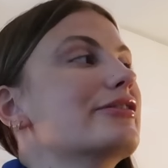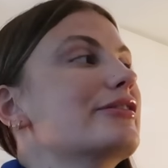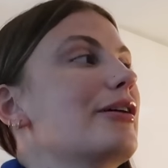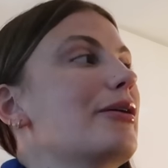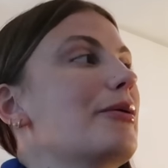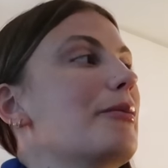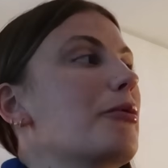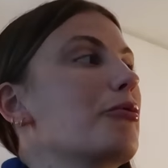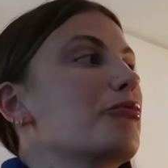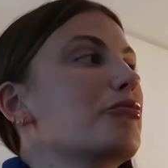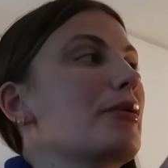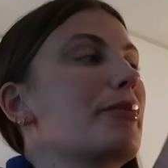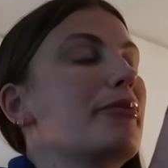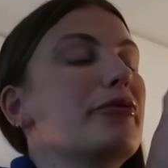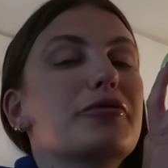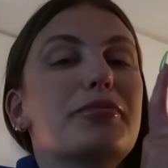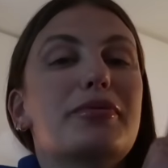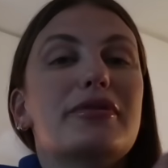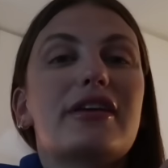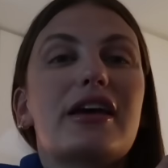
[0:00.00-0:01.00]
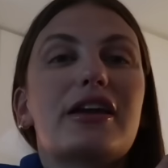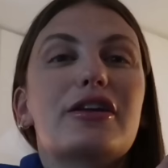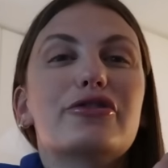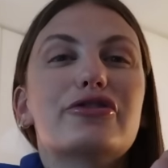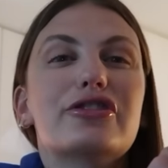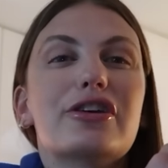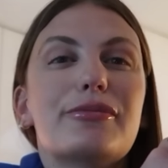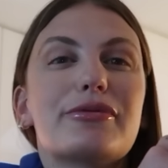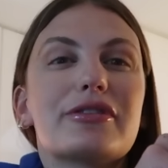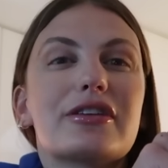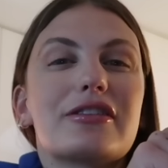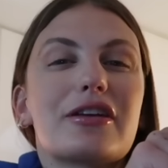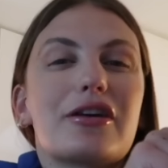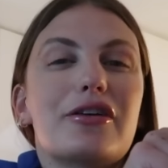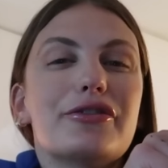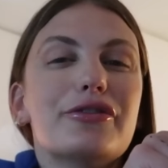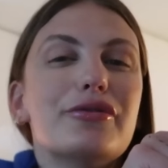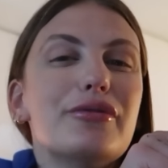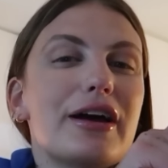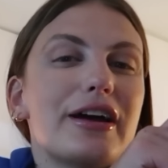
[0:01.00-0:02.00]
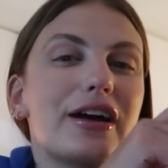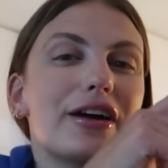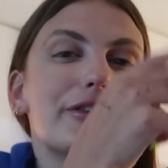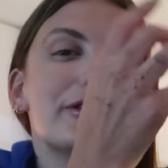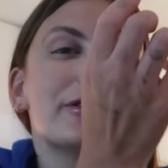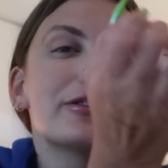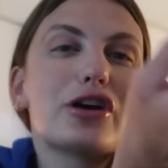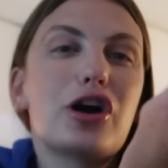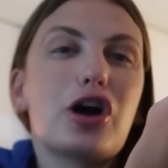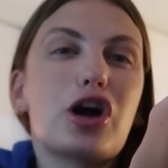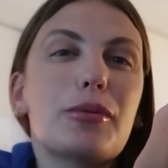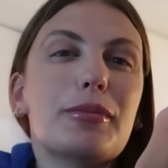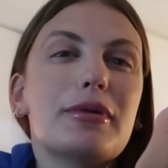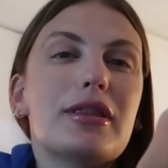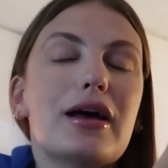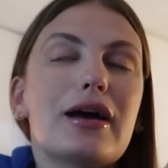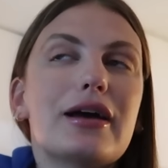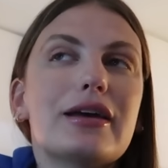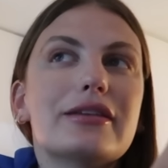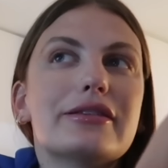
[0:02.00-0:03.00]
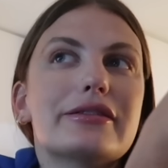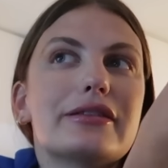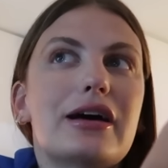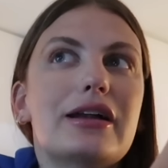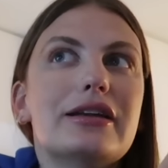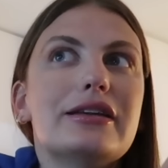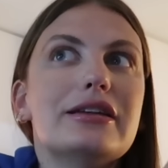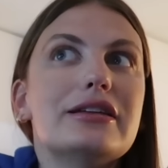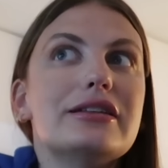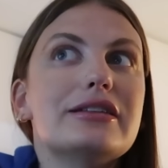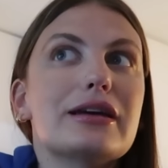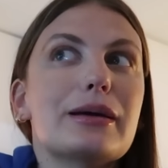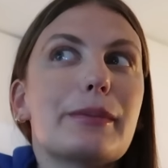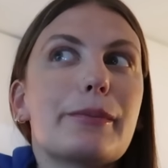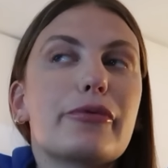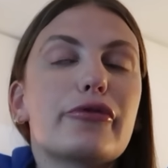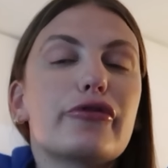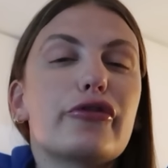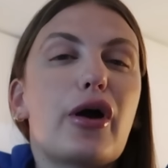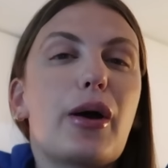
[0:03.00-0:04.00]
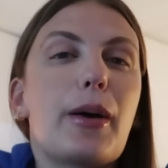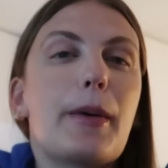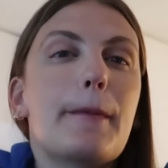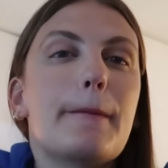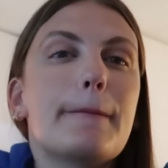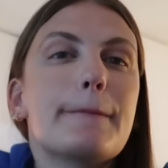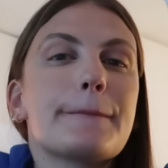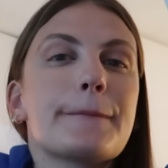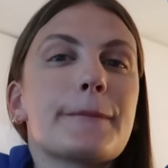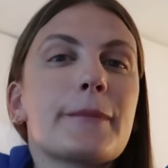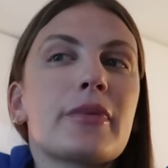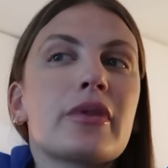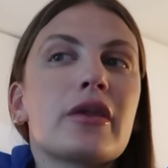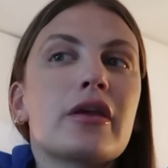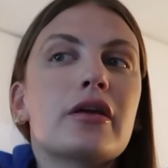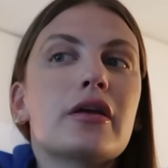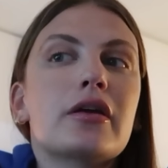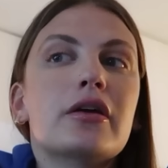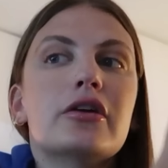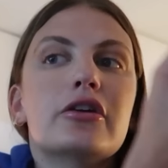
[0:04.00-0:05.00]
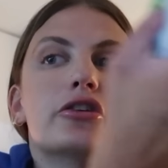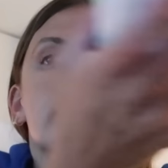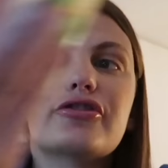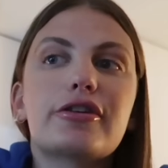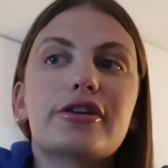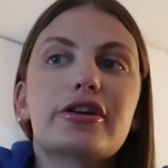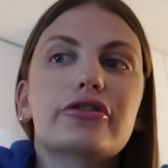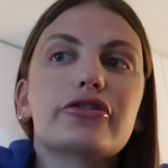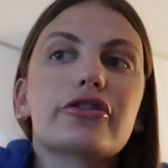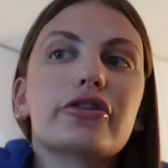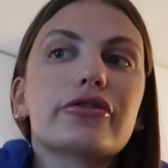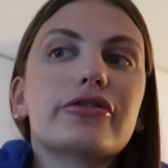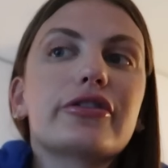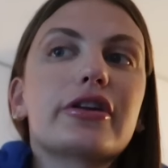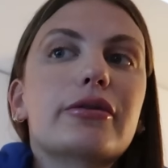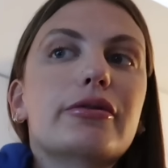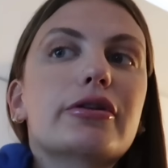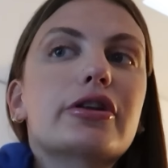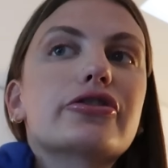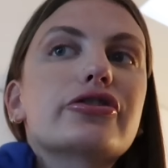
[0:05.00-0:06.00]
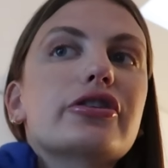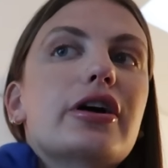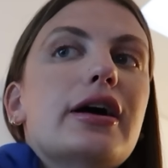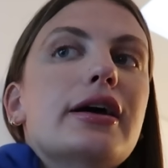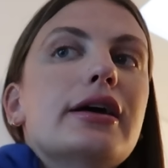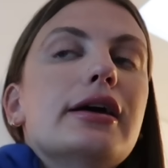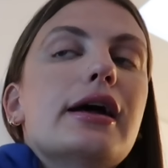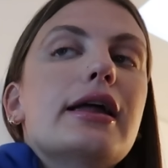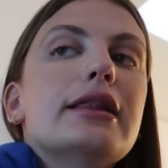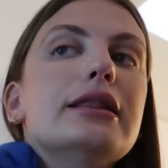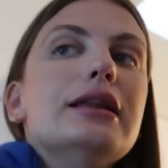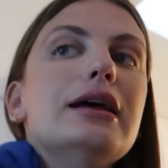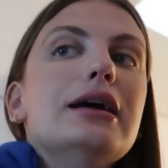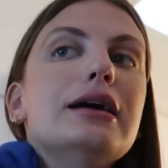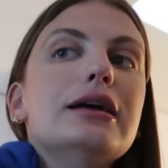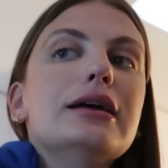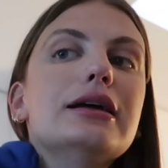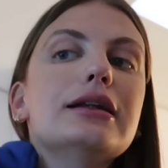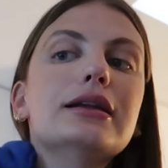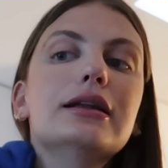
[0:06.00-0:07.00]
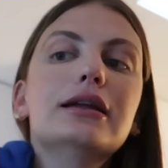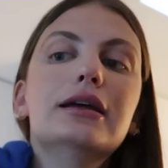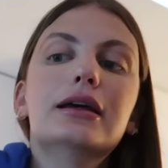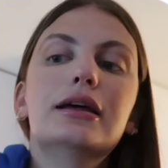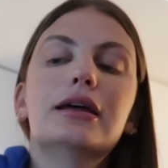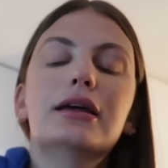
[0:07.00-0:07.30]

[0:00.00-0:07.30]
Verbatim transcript: some rippled potato chips because I also, I got this caramelized onion dip from Trader Joe's that I want to try. And then